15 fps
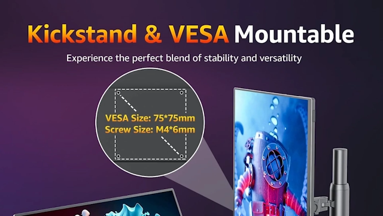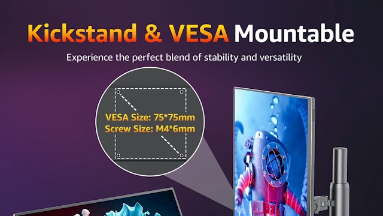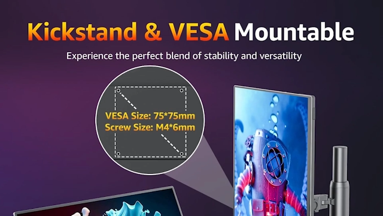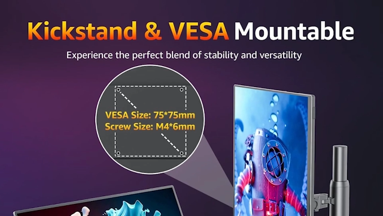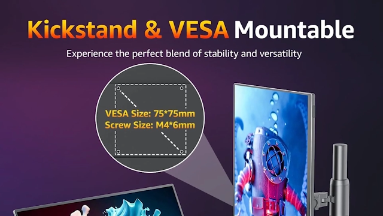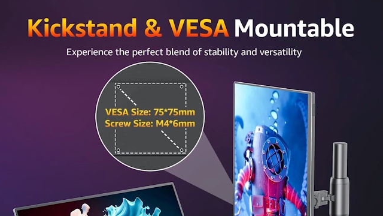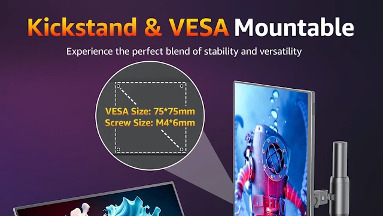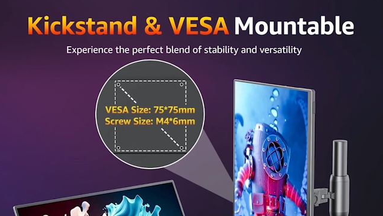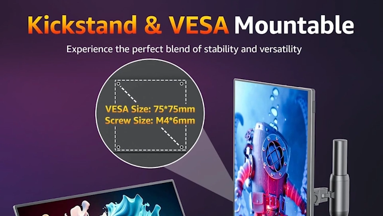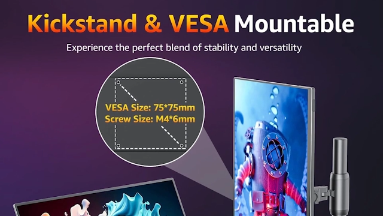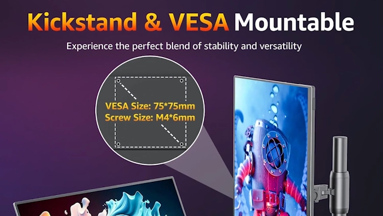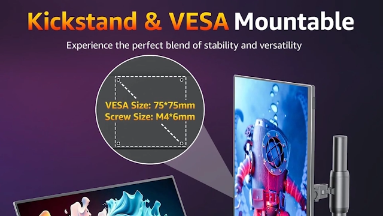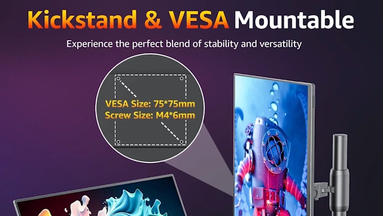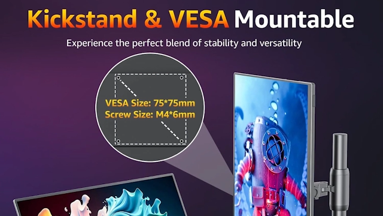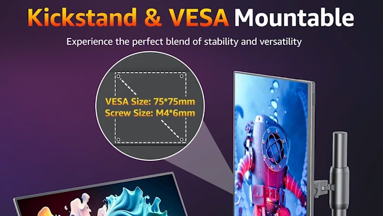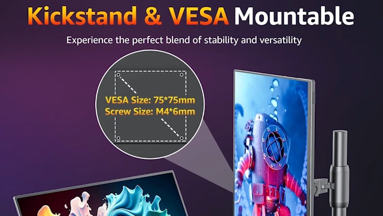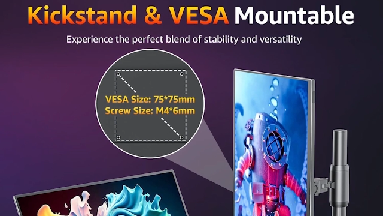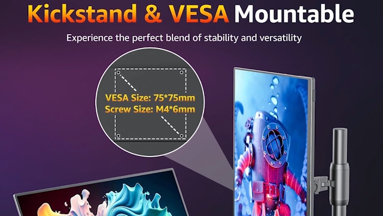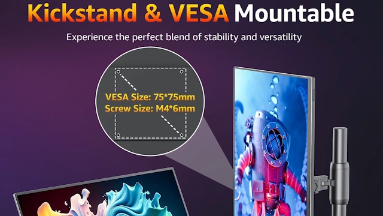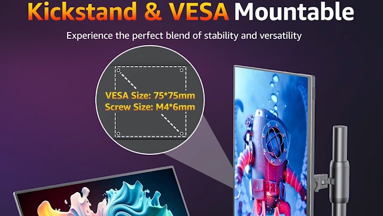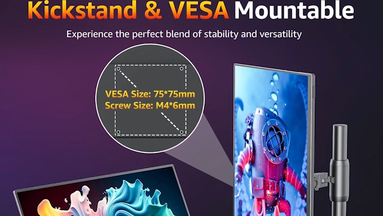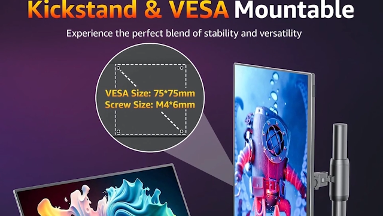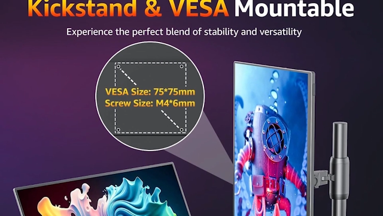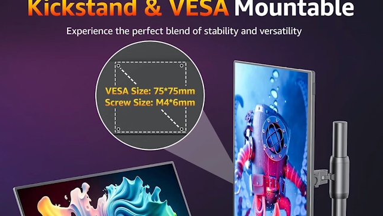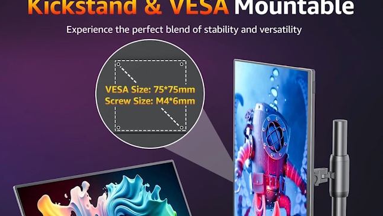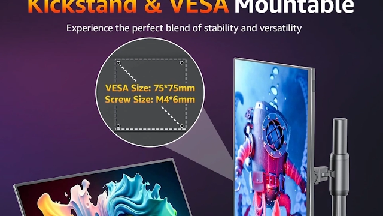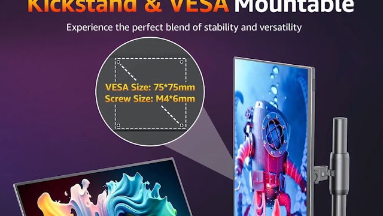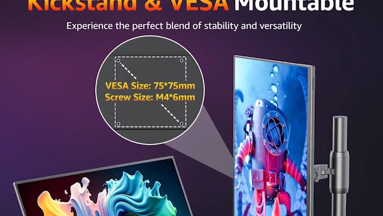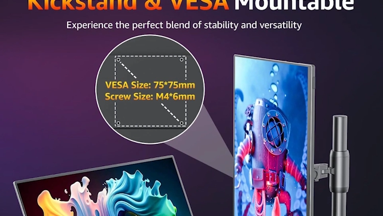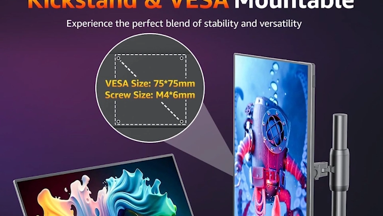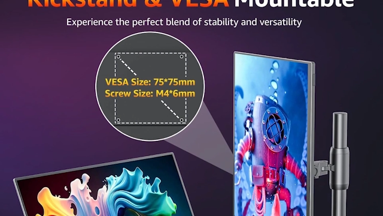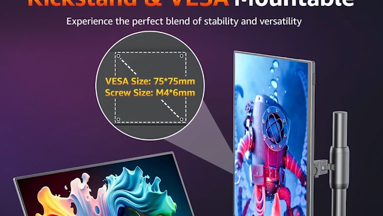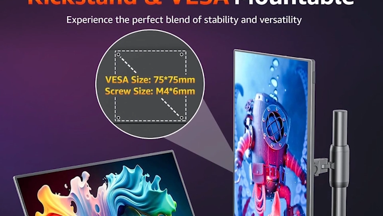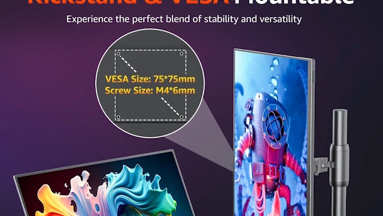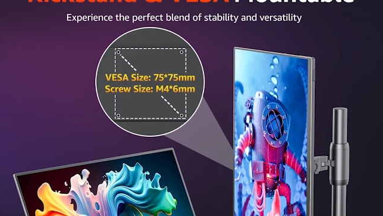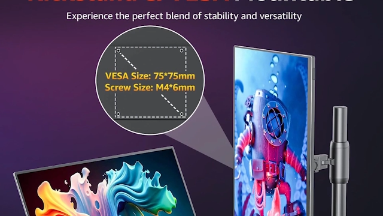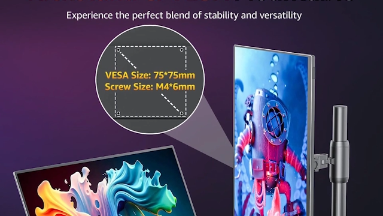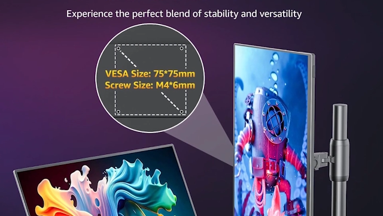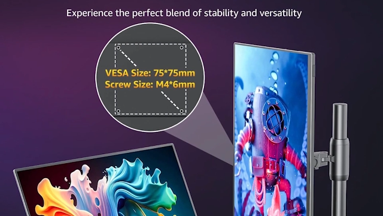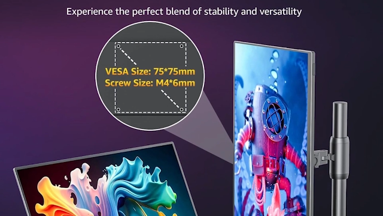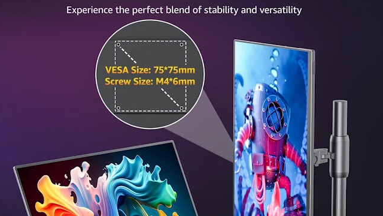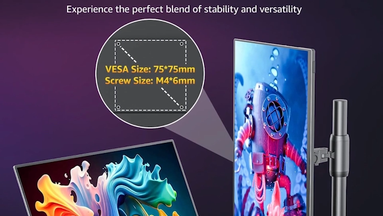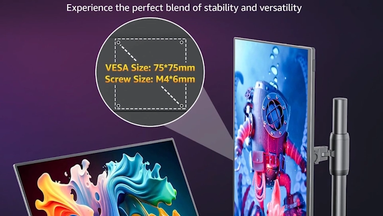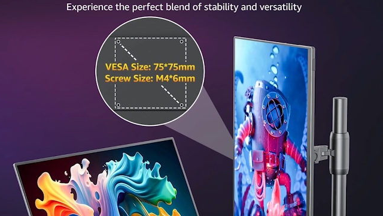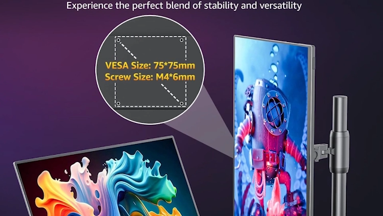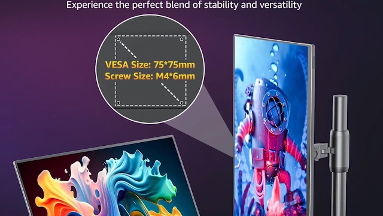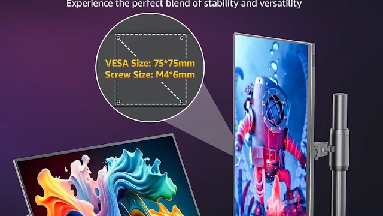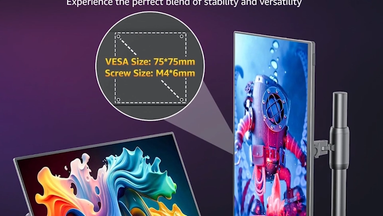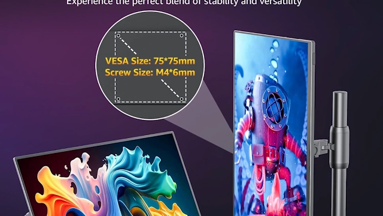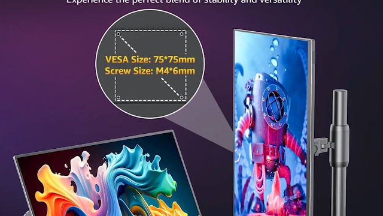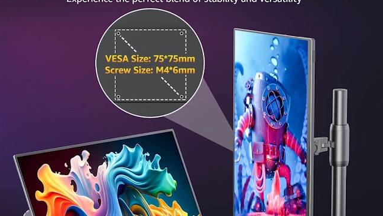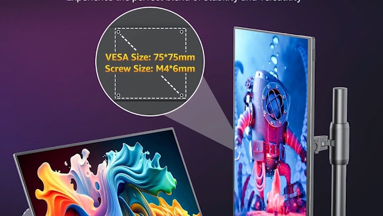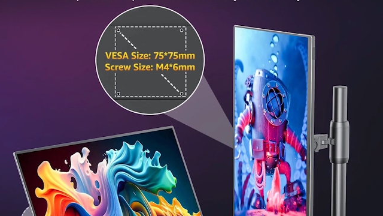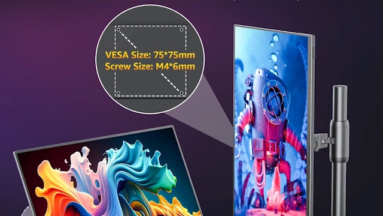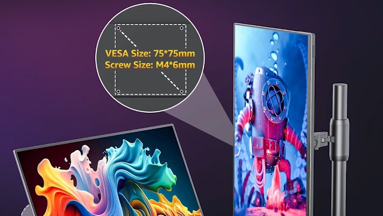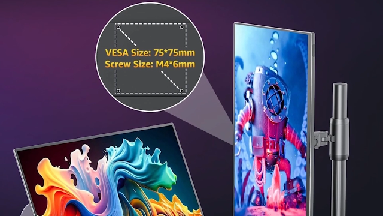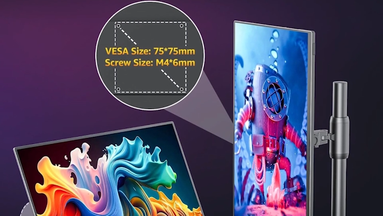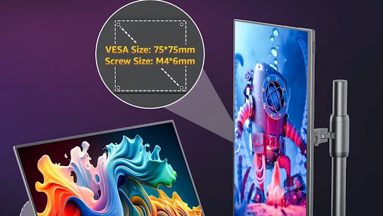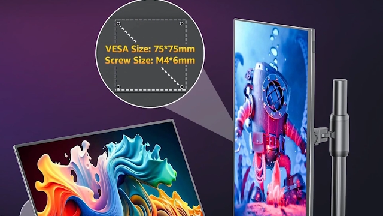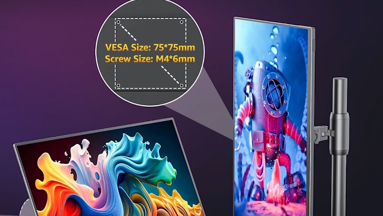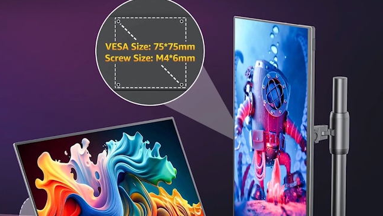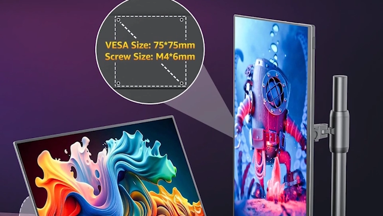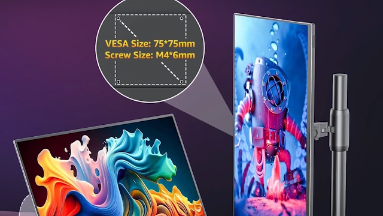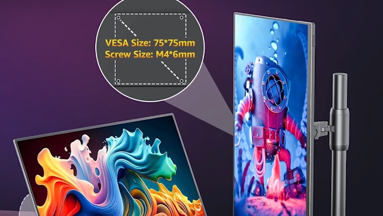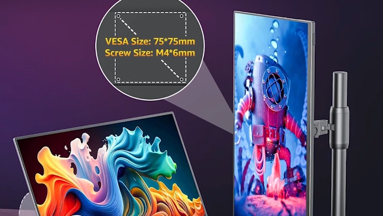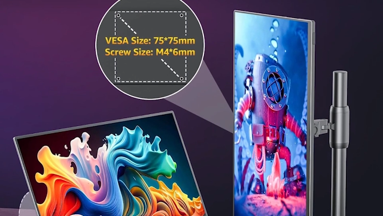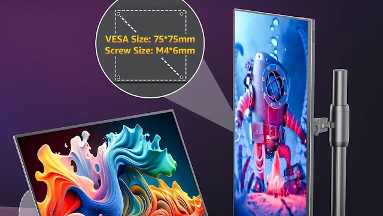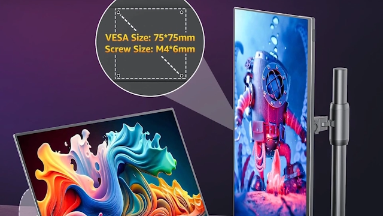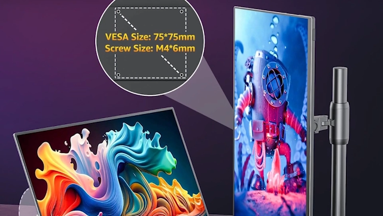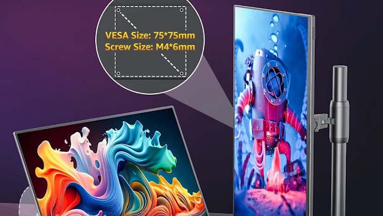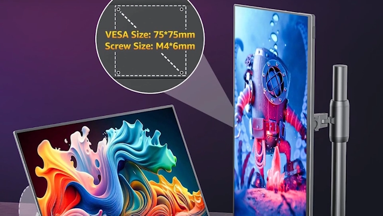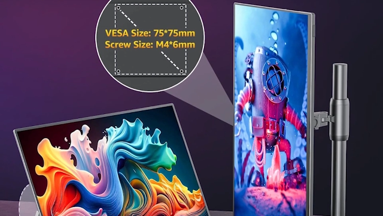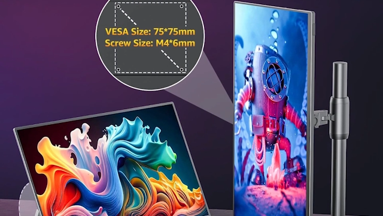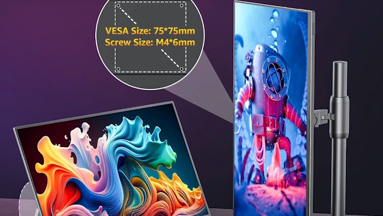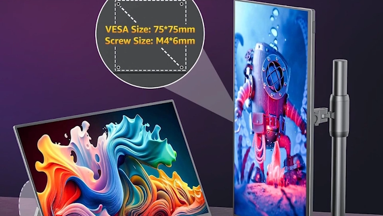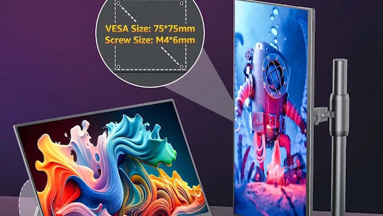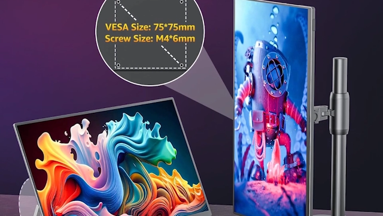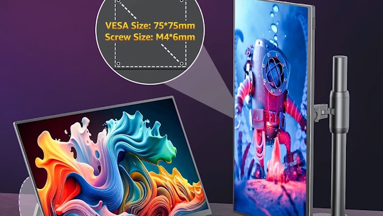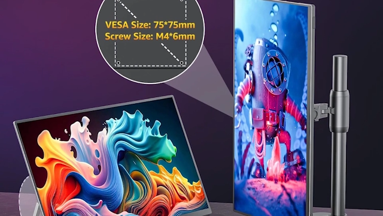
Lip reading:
Nobody's mouth can be seen.